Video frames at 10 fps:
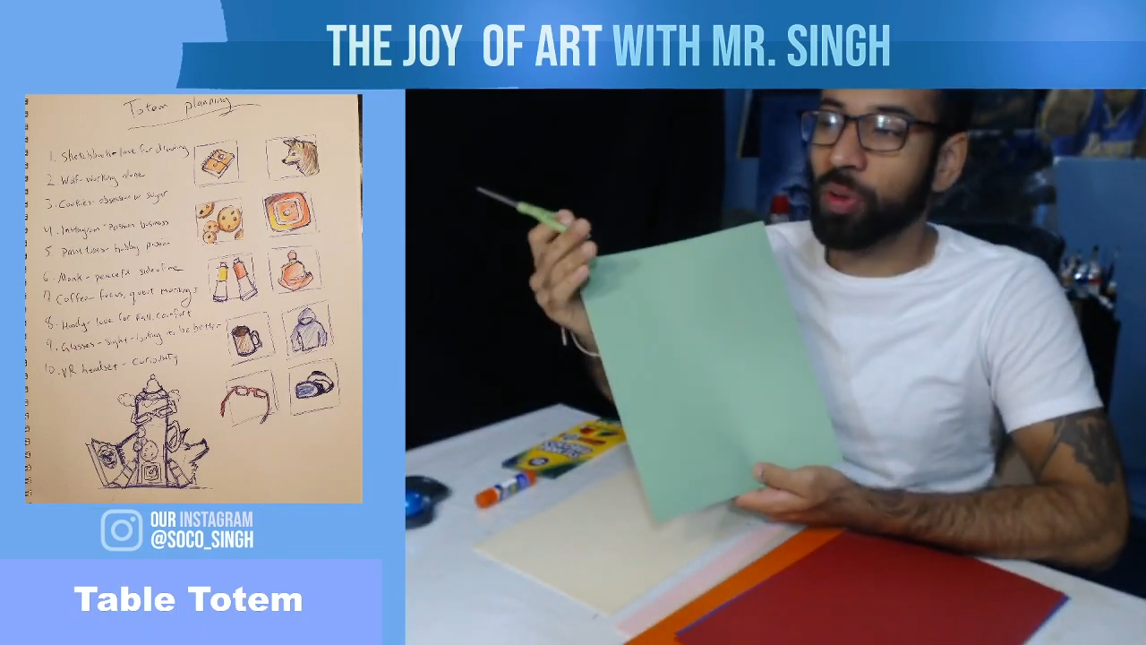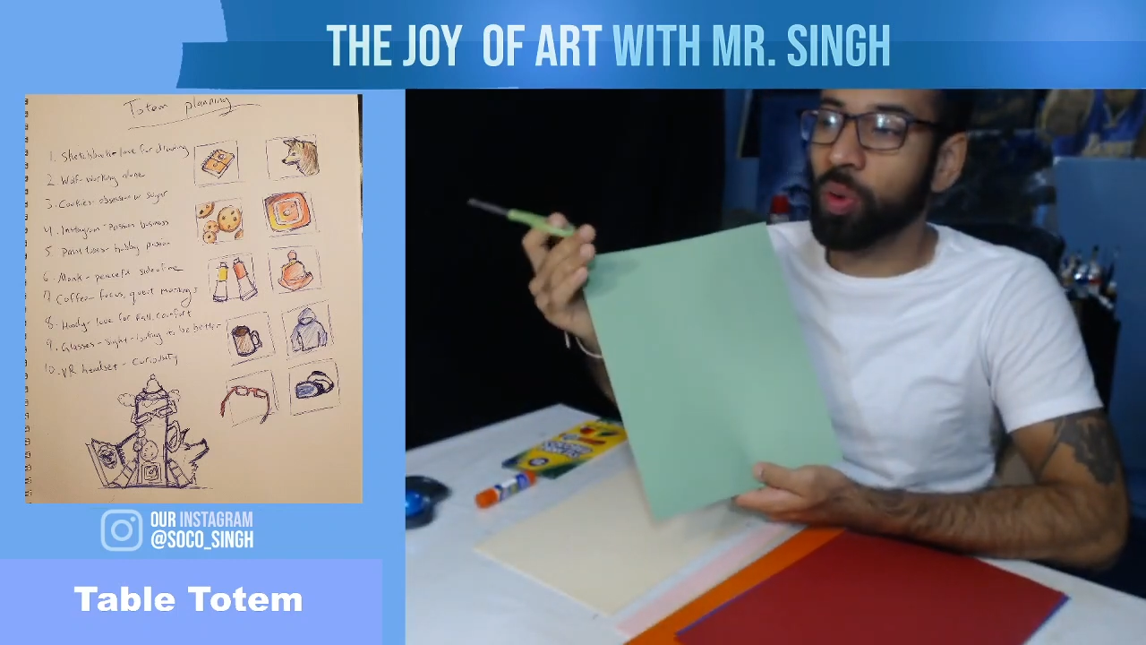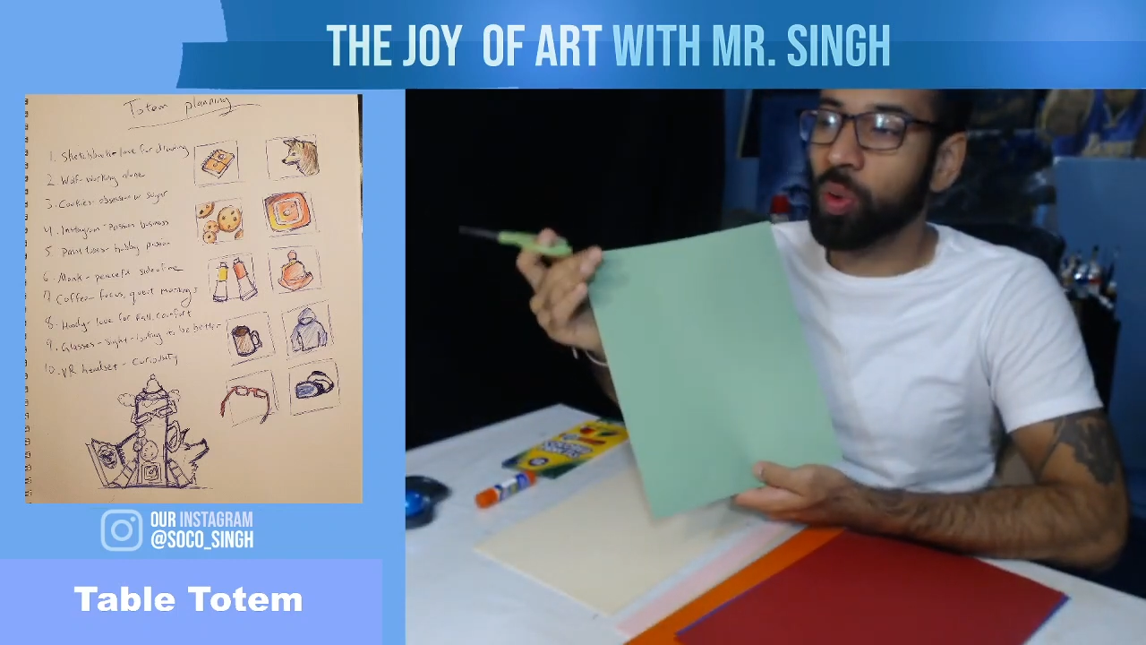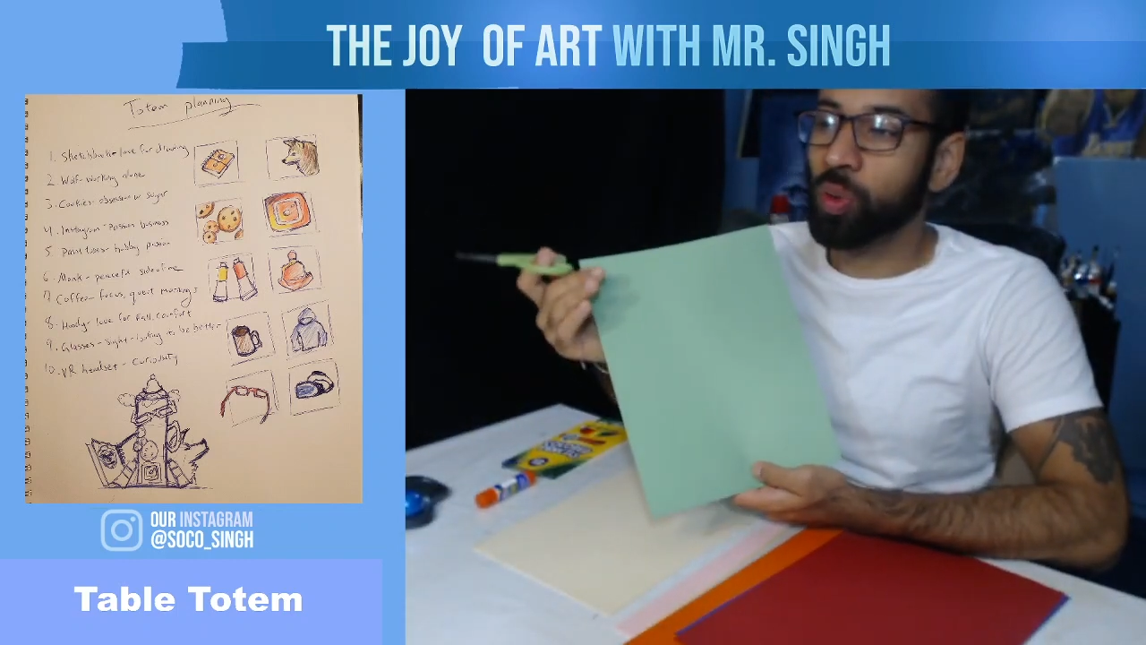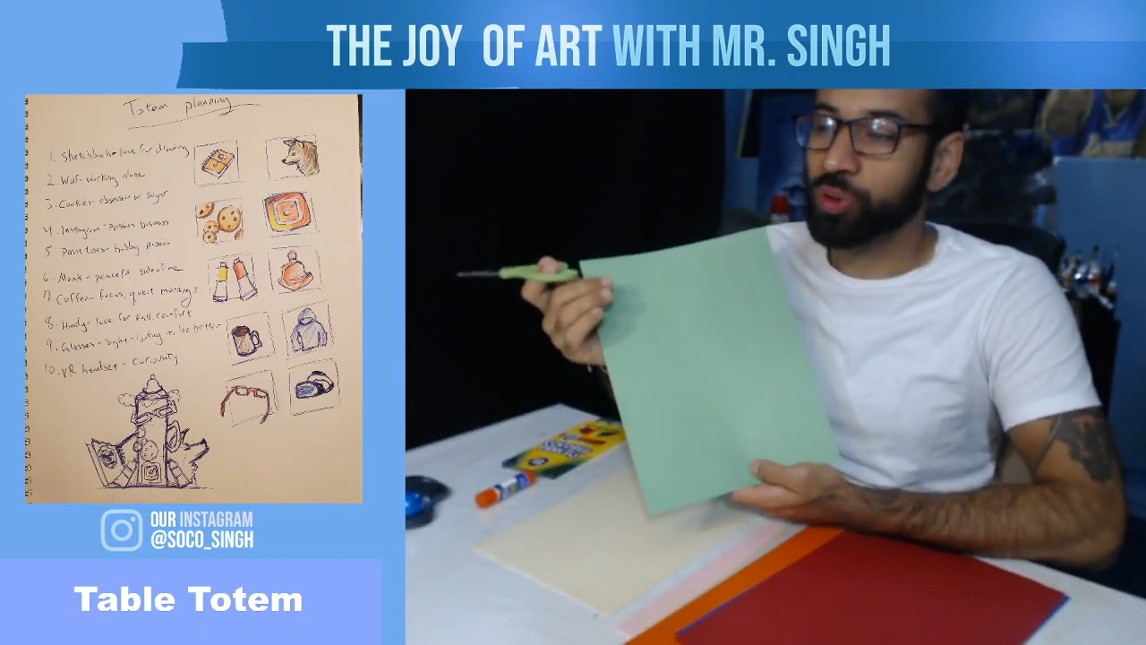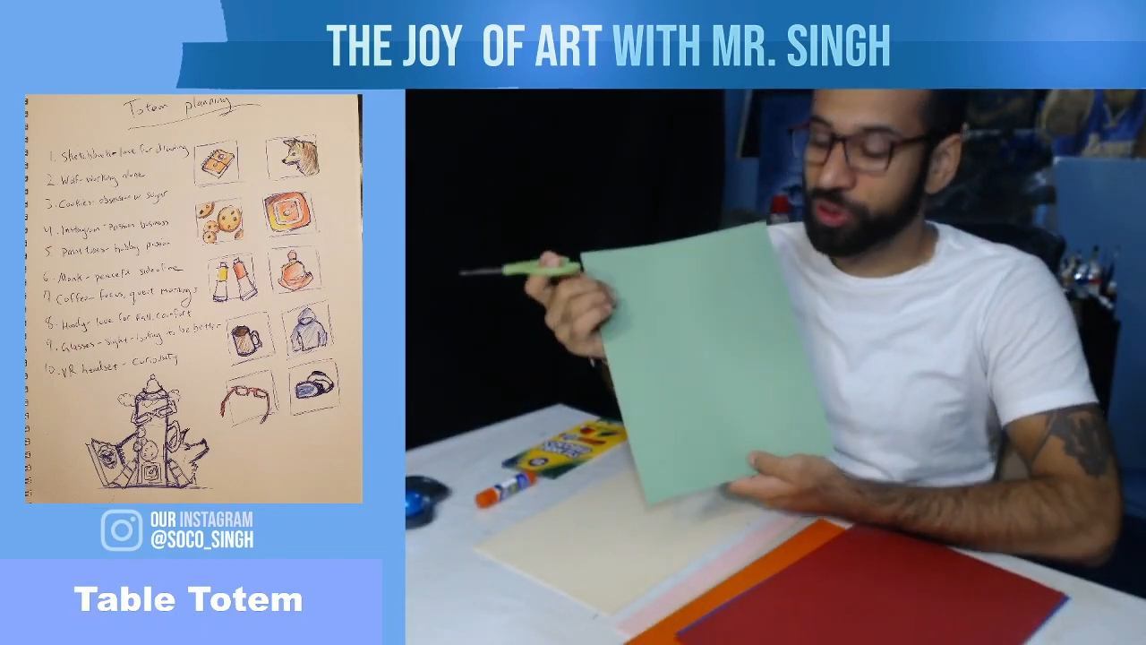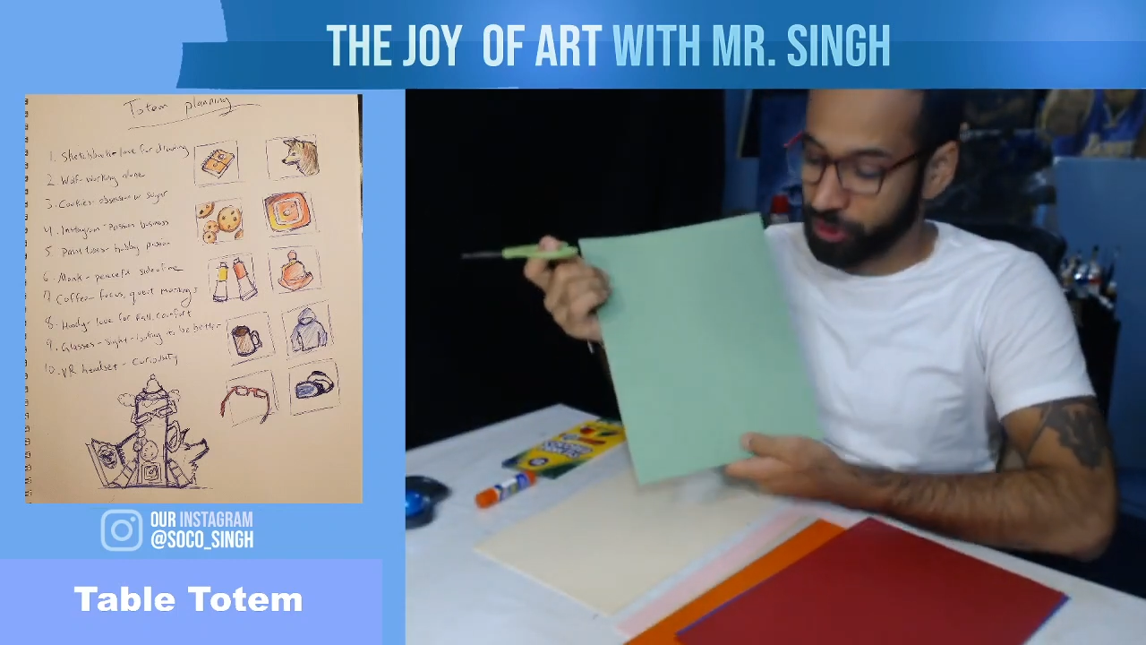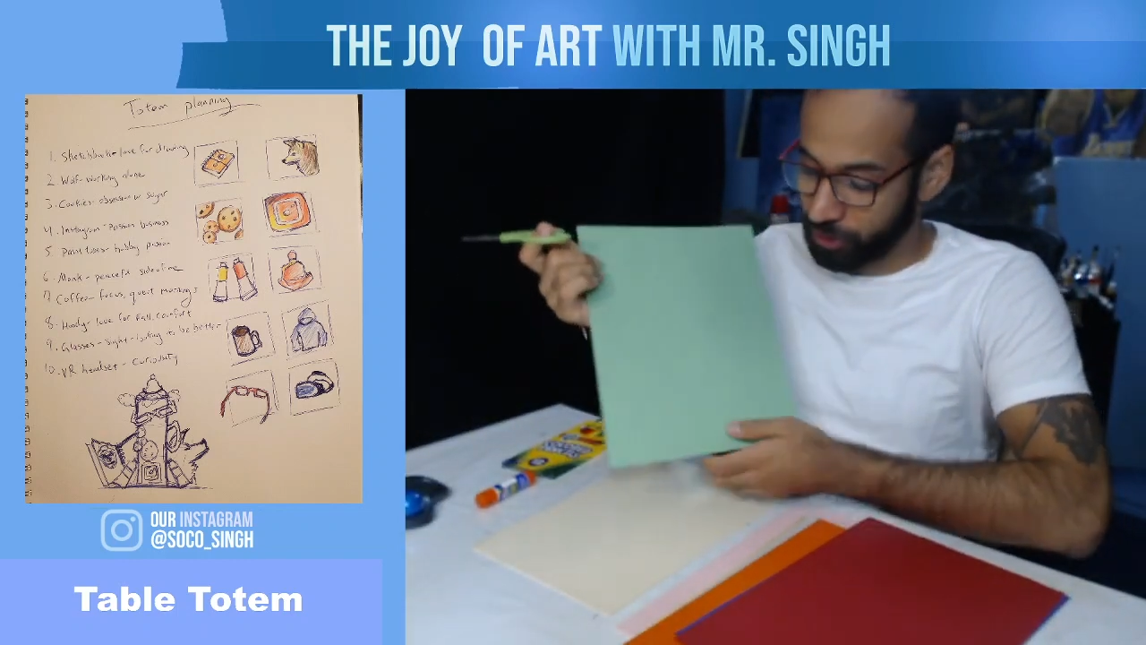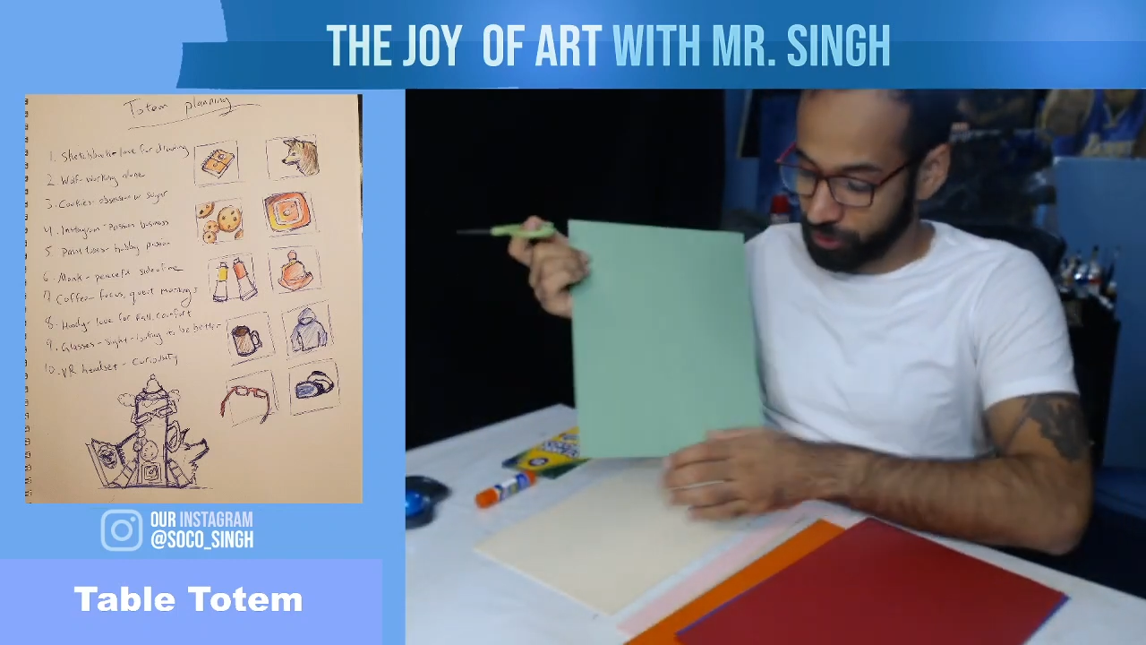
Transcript: whole sheet